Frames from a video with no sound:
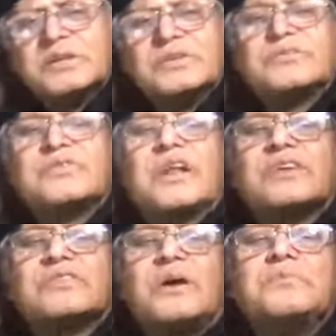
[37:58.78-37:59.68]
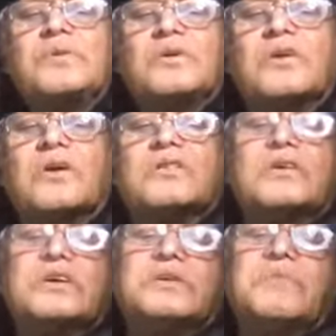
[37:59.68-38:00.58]
This is an example, although
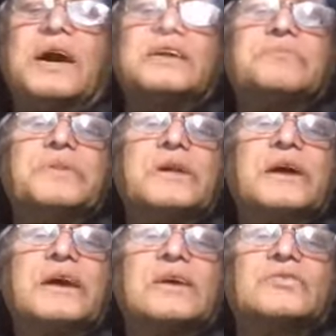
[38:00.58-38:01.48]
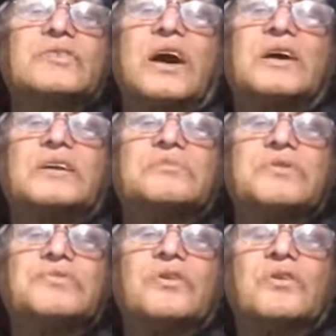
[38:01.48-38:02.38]
it might have been a case started
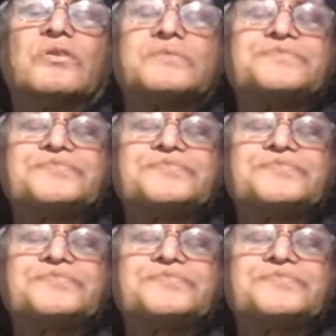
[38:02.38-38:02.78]
before,